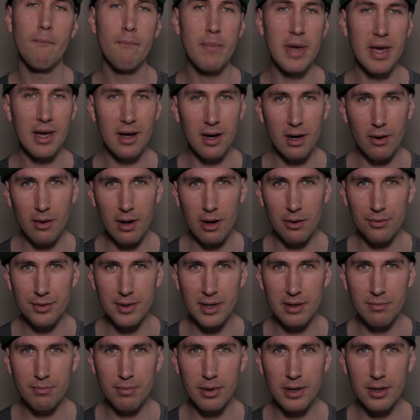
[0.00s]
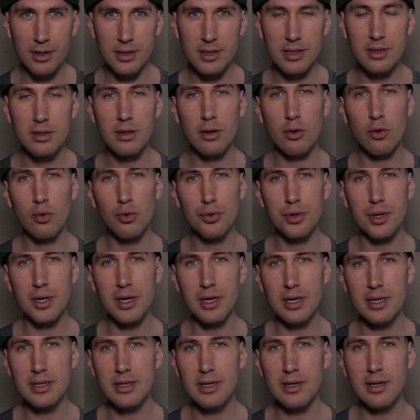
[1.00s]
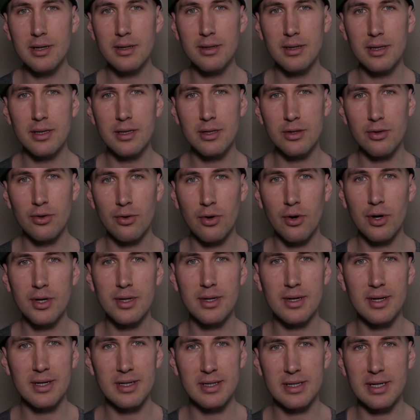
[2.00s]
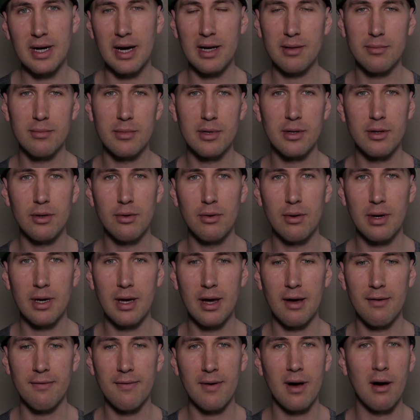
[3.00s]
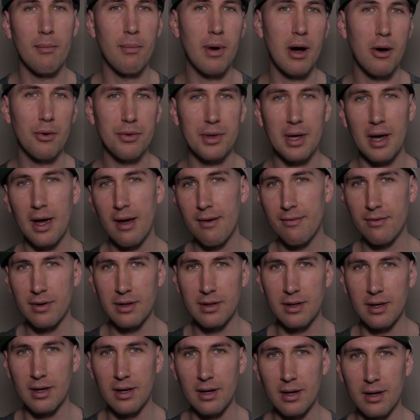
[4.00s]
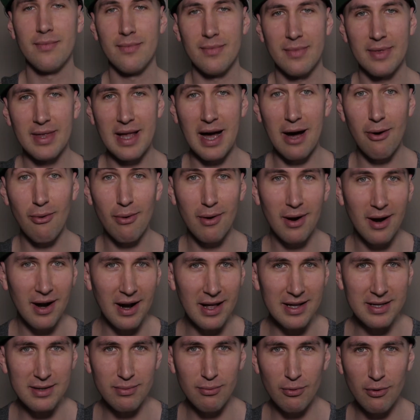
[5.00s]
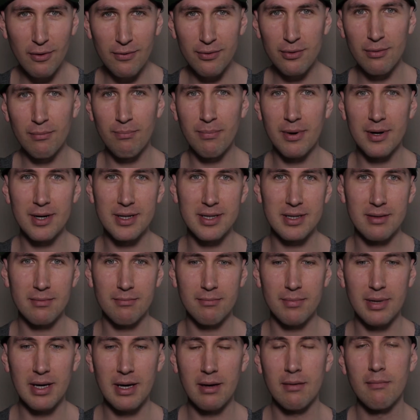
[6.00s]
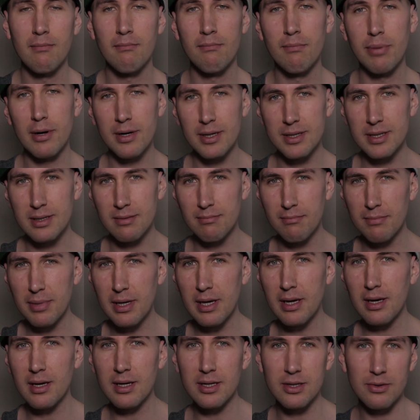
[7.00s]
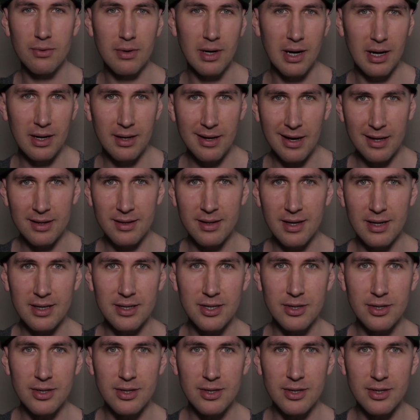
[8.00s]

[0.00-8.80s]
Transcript: Being around that person could easily destroy the excitement you have about everything. Now let's move to person B. Person B is really not that